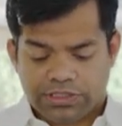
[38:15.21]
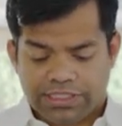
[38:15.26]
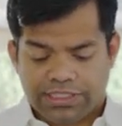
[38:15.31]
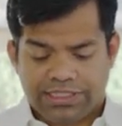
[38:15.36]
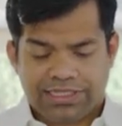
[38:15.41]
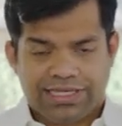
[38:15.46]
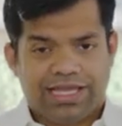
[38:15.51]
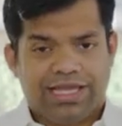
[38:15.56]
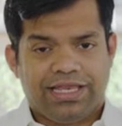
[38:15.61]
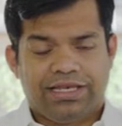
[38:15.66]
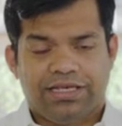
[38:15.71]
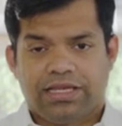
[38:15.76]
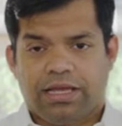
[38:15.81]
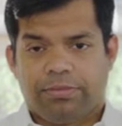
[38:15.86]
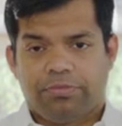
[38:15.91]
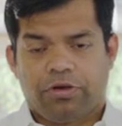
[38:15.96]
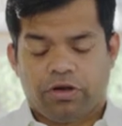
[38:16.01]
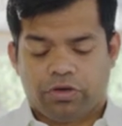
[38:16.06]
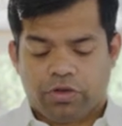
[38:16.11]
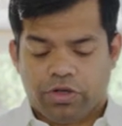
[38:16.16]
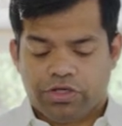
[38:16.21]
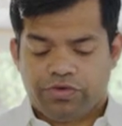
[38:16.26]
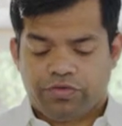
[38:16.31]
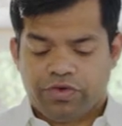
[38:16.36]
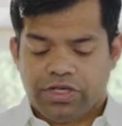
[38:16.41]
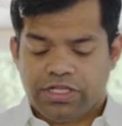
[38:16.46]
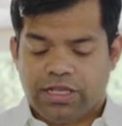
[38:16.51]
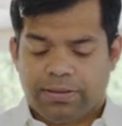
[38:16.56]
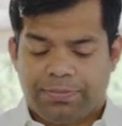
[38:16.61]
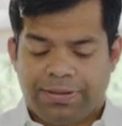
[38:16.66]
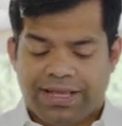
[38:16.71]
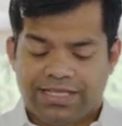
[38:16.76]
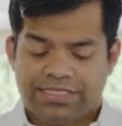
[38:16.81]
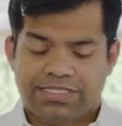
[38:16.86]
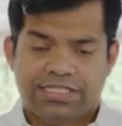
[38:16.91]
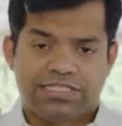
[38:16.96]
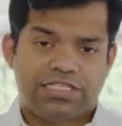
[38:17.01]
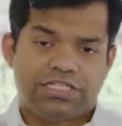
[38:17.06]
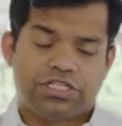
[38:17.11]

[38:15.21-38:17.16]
And and I'm not going to read that passage.